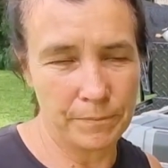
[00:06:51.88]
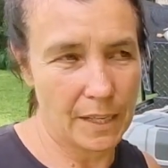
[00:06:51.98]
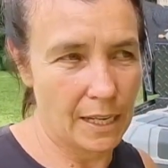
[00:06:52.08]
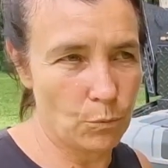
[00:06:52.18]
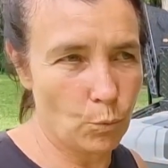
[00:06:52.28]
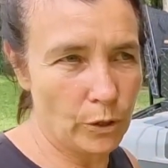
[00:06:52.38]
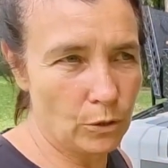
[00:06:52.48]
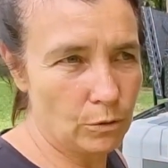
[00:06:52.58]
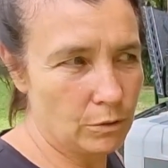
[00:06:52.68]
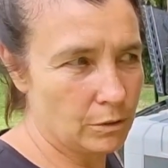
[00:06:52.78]
It
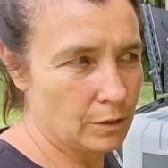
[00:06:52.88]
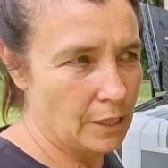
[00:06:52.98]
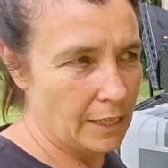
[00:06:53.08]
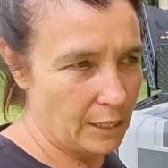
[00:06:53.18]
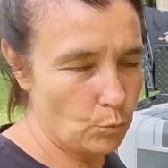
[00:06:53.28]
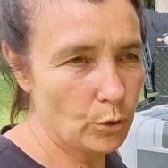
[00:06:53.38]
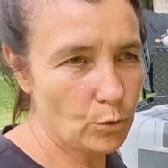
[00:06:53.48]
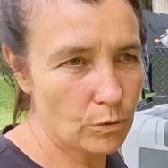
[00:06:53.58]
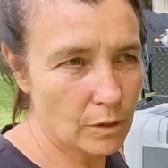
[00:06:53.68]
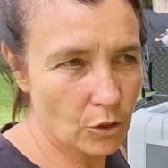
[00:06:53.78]
will
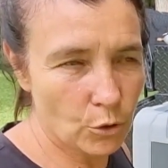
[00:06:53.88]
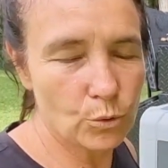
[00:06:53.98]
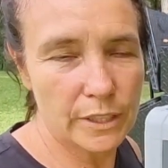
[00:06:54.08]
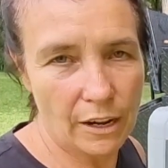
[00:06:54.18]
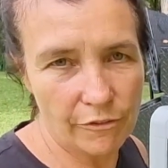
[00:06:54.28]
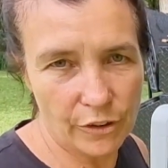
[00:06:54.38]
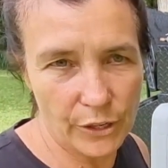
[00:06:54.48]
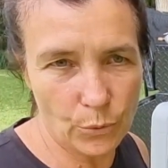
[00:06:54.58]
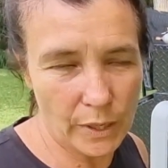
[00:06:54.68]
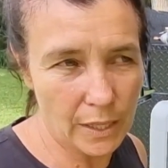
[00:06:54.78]
cool down very
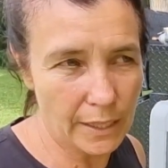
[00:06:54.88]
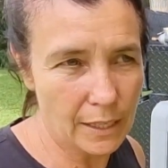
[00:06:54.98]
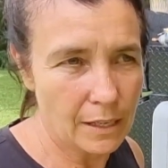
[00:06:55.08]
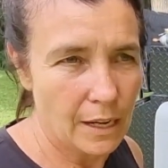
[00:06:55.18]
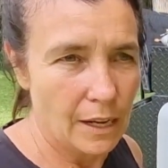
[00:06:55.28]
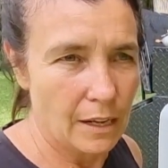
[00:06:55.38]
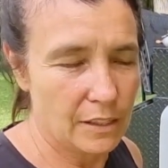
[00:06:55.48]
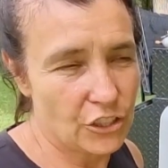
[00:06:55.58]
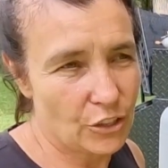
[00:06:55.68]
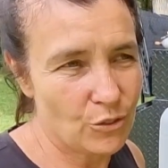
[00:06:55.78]
quickly.
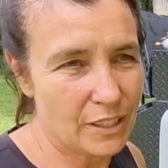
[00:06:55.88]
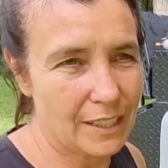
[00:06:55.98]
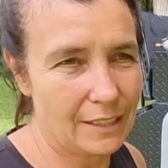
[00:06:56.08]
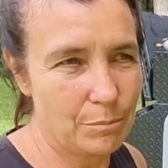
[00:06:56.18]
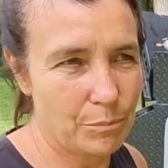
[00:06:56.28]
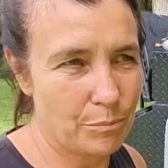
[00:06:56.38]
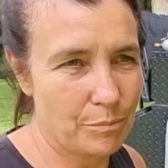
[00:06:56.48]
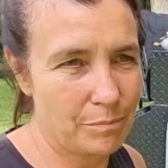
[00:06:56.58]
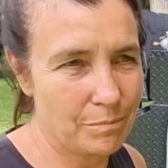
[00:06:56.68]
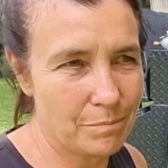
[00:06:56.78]
Generally
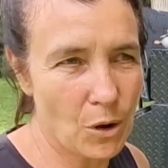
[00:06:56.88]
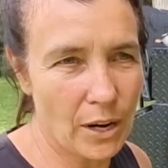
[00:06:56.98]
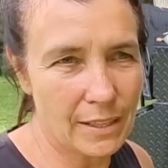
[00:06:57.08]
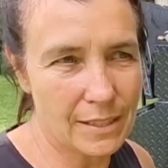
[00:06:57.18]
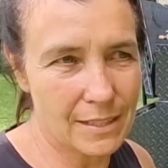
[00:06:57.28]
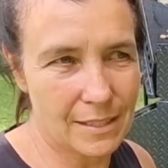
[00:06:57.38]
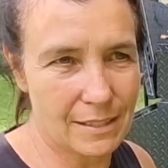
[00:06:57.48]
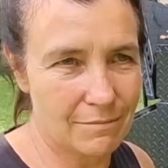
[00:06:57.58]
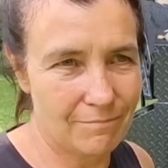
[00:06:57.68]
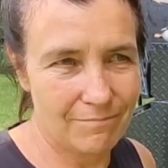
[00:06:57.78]

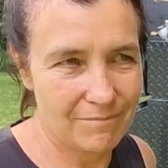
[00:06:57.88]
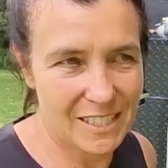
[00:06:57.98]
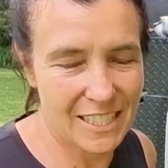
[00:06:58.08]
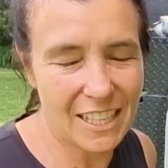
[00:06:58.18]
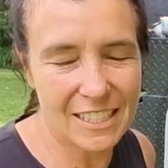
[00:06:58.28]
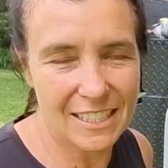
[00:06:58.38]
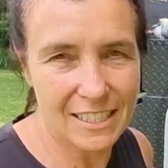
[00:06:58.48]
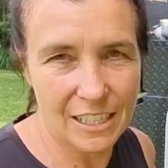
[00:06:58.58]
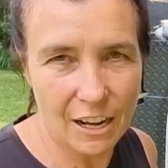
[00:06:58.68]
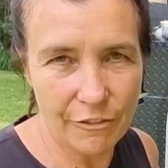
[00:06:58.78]
-6 is
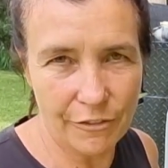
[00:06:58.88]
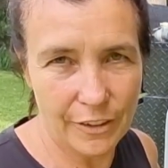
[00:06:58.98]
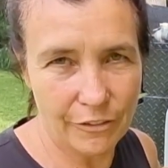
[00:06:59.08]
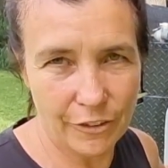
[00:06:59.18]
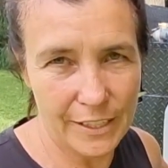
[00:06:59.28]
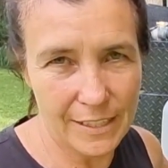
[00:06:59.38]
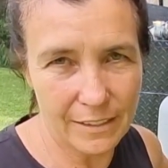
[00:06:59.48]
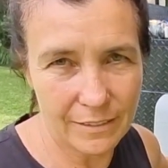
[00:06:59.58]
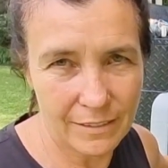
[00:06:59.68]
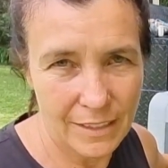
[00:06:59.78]
enough for the freezer.
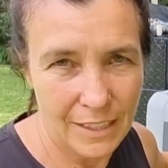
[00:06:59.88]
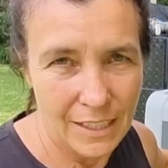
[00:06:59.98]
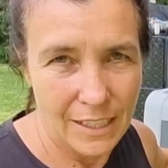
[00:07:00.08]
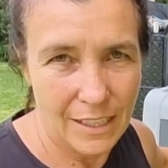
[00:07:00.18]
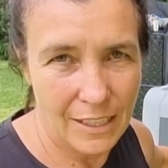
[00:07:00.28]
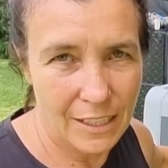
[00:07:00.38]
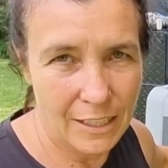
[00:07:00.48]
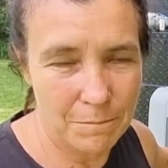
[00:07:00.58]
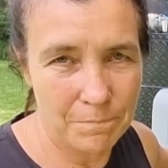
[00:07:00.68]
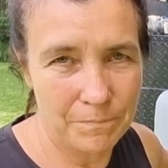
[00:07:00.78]

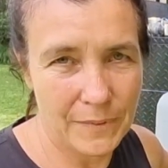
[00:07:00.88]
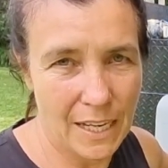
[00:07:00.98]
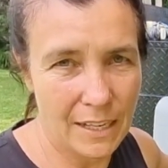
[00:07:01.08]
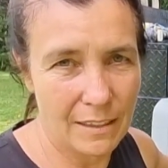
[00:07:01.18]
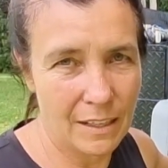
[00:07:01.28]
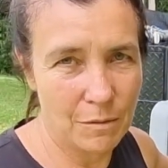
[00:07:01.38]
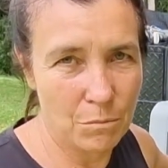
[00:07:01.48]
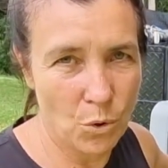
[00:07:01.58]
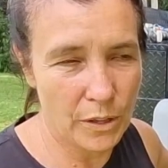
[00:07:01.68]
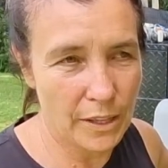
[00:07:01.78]
Anything
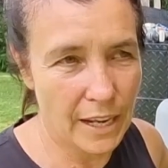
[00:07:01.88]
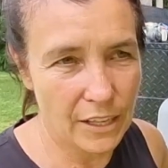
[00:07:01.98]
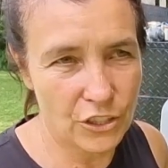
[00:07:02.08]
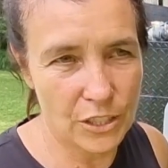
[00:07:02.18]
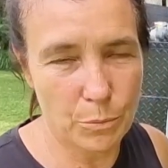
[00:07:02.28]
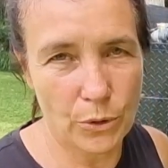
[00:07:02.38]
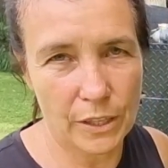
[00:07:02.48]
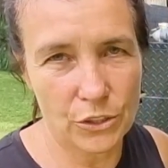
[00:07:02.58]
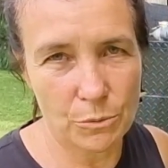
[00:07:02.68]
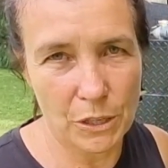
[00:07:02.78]
more that, you're just
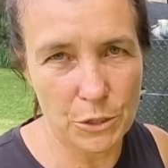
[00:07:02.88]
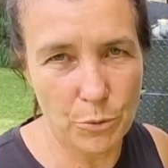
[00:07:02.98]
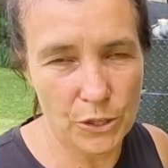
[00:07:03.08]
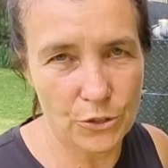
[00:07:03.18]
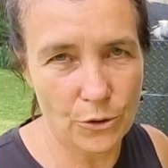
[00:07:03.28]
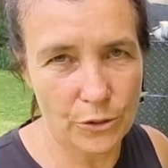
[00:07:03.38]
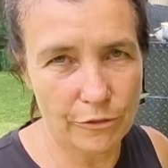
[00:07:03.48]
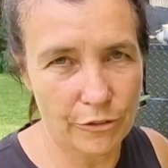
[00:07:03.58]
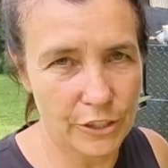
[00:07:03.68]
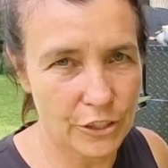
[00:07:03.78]
putting too much pressure on the
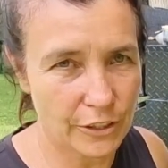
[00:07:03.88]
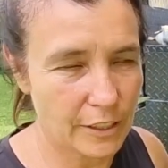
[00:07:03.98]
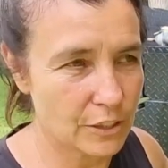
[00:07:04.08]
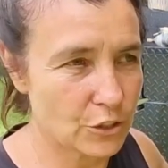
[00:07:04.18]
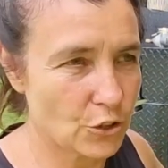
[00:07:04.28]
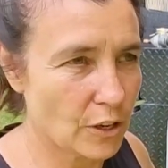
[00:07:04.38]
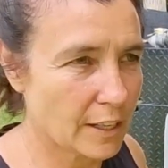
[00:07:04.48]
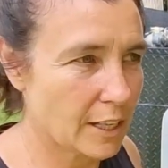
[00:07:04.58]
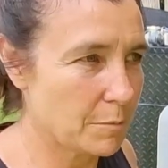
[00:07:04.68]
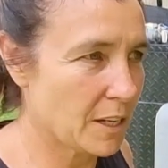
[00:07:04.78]
fridge, I think, to try and
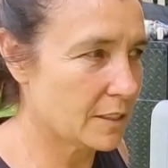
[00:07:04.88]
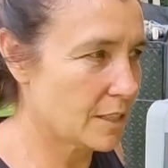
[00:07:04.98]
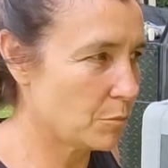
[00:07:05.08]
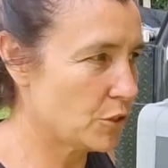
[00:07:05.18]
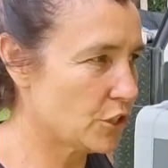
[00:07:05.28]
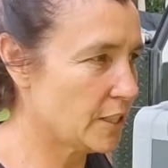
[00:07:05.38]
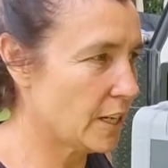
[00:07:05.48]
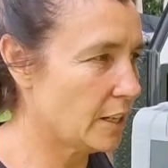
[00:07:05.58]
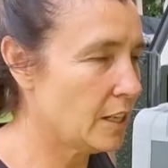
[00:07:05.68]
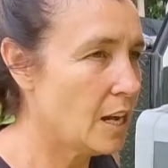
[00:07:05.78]
keep that temperature
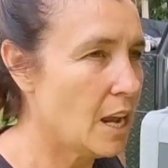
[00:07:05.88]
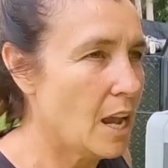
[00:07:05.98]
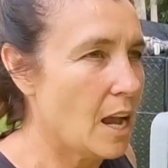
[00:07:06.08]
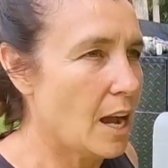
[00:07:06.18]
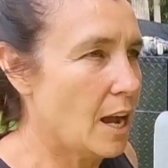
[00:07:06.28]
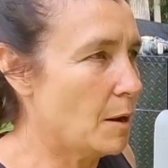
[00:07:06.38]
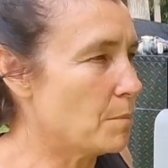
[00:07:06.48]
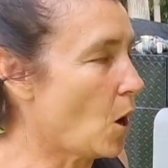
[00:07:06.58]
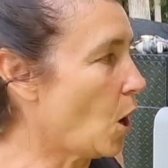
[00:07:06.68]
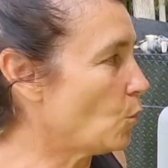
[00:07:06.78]
down.
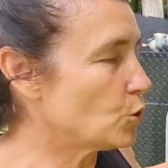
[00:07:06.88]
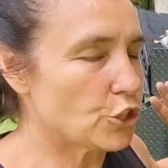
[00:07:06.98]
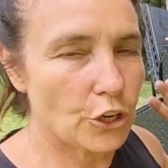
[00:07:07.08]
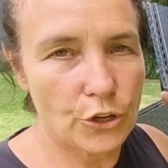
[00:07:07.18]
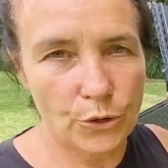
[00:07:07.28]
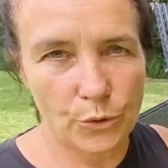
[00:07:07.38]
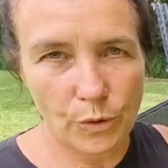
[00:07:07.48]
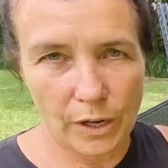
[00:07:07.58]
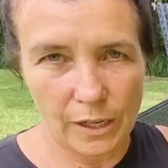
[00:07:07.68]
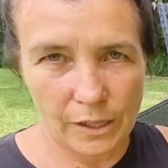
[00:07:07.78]
I will show you
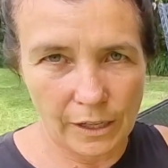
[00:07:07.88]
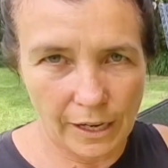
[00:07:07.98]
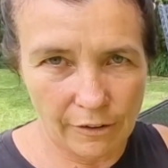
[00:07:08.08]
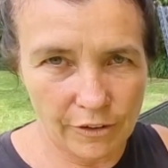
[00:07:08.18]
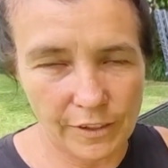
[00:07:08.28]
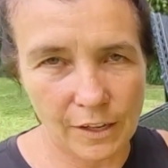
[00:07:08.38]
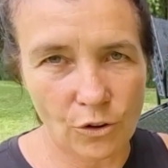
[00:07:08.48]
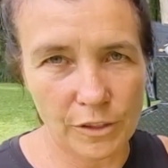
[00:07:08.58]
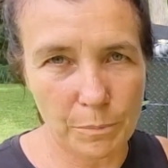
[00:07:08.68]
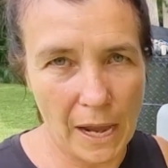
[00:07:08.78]
everything
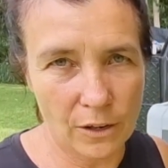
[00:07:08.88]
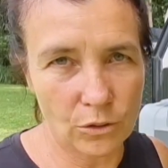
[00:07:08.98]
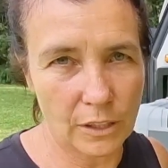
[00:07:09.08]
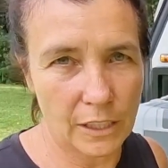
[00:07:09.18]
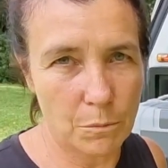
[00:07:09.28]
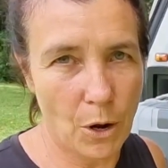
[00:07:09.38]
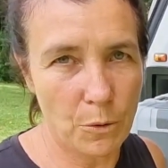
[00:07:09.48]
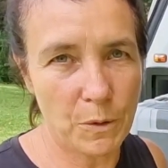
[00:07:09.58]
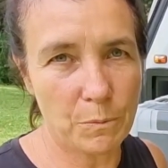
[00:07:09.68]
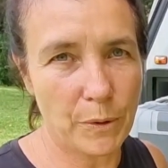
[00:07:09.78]
on the panel in a
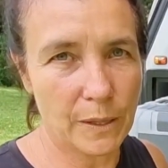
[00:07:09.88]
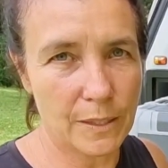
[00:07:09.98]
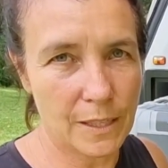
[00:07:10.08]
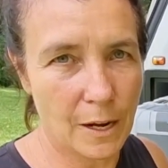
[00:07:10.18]
moment, but